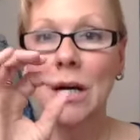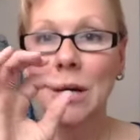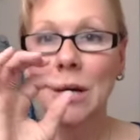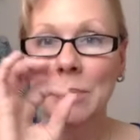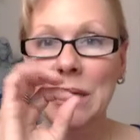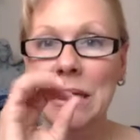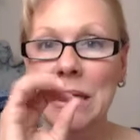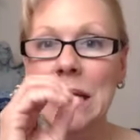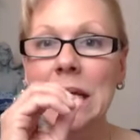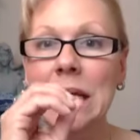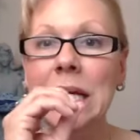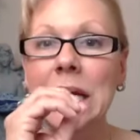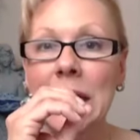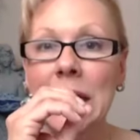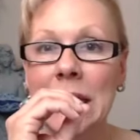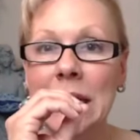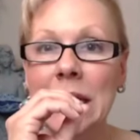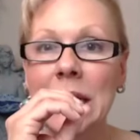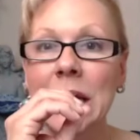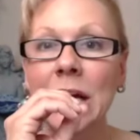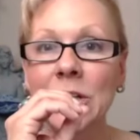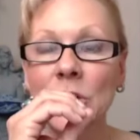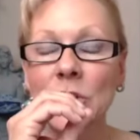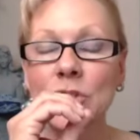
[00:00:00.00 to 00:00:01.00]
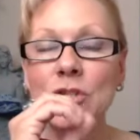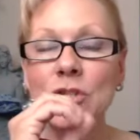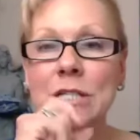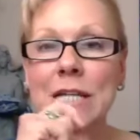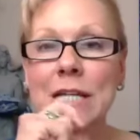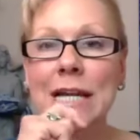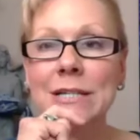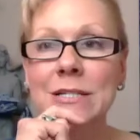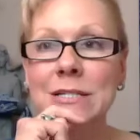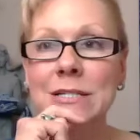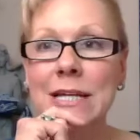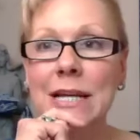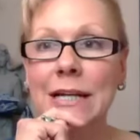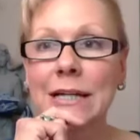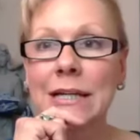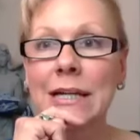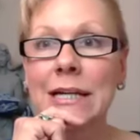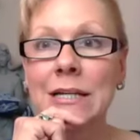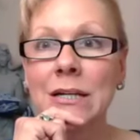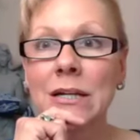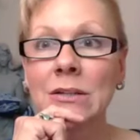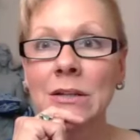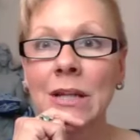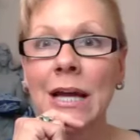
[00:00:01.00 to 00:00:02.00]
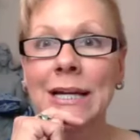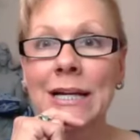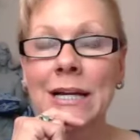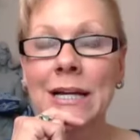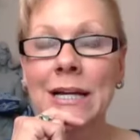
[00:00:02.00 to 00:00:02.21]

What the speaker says: I mean, he understands that. He, like I